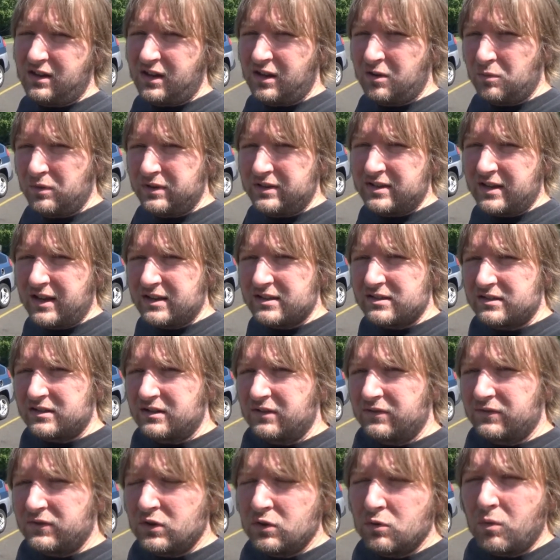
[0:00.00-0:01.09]
and we
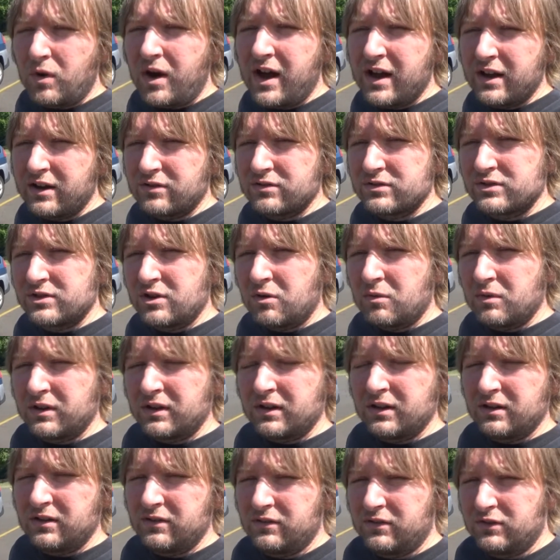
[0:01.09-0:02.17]
tested a few wires
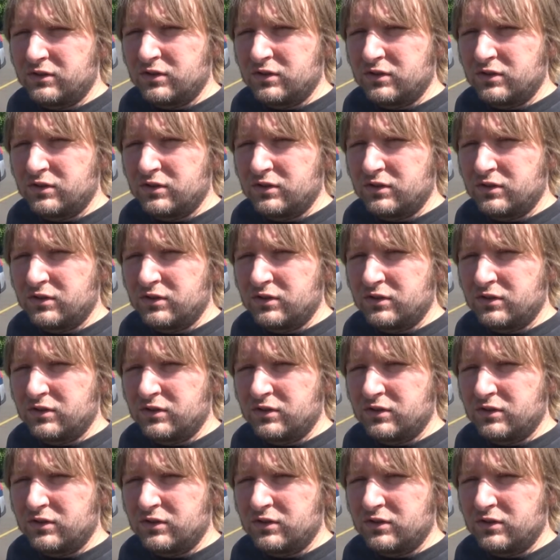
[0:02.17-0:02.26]
going